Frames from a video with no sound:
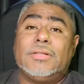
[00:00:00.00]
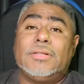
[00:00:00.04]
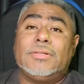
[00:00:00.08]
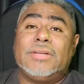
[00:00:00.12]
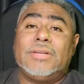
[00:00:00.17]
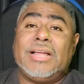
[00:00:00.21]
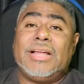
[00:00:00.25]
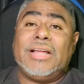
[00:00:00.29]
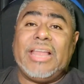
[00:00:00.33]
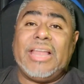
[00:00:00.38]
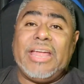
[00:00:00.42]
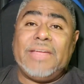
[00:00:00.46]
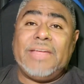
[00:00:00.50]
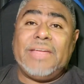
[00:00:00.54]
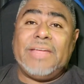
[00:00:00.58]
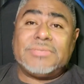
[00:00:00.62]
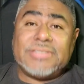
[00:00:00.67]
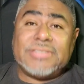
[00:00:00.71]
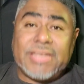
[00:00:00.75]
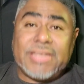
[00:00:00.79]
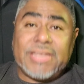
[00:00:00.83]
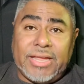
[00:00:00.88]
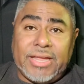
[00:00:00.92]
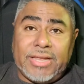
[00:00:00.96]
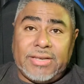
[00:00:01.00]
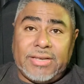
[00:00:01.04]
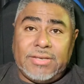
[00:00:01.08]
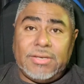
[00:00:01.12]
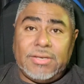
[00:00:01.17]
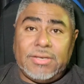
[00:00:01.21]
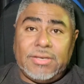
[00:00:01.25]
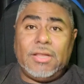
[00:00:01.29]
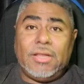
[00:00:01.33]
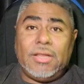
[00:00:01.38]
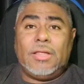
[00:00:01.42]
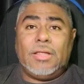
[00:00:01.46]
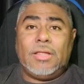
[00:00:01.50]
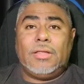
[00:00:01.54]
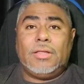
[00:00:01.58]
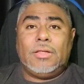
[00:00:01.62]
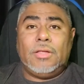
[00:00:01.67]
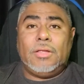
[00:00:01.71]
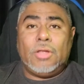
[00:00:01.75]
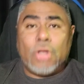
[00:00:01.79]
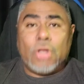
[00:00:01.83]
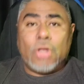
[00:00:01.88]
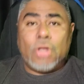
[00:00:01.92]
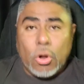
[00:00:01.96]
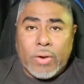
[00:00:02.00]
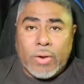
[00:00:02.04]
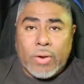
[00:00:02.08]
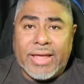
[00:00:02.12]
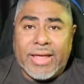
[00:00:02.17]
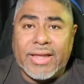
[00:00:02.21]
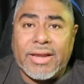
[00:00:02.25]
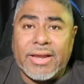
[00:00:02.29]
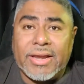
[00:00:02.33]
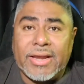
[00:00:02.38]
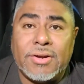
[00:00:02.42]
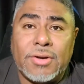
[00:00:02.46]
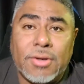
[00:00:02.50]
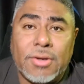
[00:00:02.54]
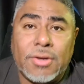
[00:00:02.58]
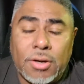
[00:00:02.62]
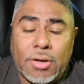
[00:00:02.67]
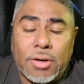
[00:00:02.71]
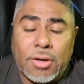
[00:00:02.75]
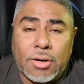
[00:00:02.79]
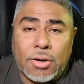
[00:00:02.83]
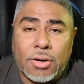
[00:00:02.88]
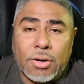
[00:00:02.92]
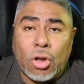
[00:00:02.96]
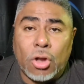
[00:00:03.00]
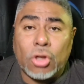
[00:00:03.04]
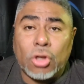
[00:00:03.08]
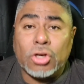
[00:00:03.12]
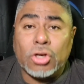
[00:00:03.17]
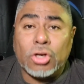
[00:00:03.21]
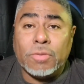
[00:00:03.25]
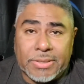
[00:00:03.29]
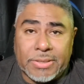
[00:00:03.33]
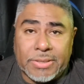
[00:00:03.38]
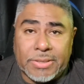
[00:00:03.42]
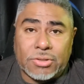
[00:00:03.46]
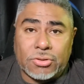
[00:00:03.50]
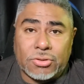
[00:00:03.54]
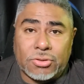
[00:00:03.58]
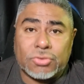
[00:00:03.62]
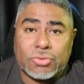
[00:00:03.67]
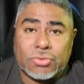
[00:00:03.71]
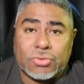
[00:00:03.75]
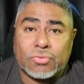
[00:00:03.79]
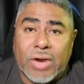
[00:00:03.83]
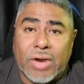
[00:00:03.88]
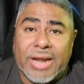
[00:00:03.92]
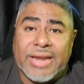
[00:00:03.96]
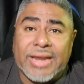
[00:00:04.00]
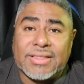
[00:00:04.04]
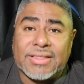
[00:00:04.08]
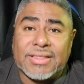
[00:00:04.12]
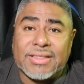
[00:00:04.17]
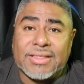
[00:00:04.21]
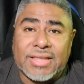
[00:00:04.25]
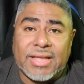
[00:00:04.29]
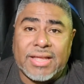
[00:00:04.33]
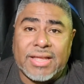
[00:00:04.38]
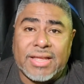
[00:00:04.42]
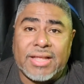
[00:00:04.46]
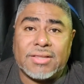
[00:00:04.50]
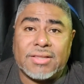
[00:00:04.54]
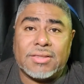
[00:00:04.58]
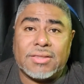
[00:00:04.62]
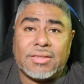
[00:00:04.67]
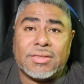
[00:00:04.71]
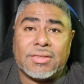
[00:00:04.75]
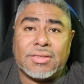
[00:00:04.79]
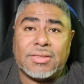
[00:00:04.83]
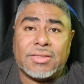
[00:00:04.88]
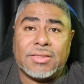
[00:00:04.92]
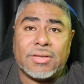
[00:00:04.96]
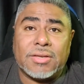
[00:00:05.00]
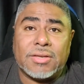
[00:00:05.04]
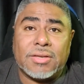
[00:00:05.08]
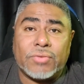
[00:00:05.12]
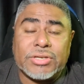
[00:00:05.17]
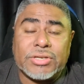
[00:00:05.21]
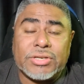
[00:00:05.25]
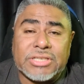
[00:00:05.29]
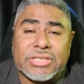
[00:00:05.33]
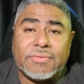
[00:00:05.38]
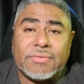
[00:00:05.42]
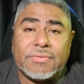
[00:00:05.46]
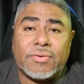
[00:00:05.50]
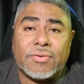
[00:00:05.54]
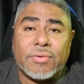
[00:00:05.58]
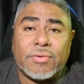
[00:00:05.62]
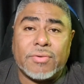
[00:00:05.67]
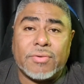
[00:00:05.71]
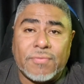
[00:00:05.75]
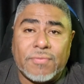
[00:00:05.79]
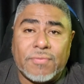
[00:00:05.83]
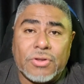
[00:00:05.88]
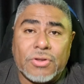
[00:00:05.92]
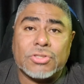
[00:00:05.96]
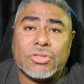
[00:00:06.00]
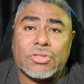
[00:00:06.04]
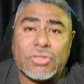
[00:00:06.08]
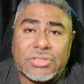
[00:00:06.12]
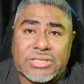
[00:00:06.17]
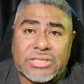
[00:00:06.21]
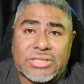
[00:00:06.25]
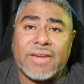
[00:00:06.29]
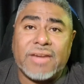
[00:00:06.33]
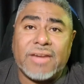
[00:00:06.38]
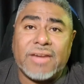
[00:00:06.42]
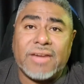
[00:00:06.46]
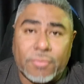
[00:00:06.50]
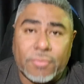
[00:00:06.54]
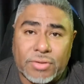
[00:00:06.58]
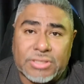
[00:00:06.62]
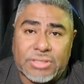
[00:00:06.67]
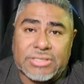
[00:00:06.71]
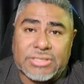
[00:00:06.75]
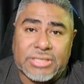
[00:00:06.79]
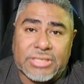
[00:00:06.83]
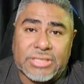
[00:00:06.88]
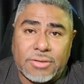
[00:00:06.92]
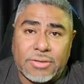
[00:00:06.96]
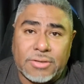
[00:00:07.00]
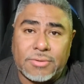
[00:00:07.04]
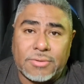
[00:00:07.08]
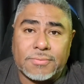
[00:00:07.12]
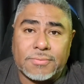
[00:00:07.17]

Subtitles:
Claim said, go ahead and on the bills write that the receiver refused to sign for the seal.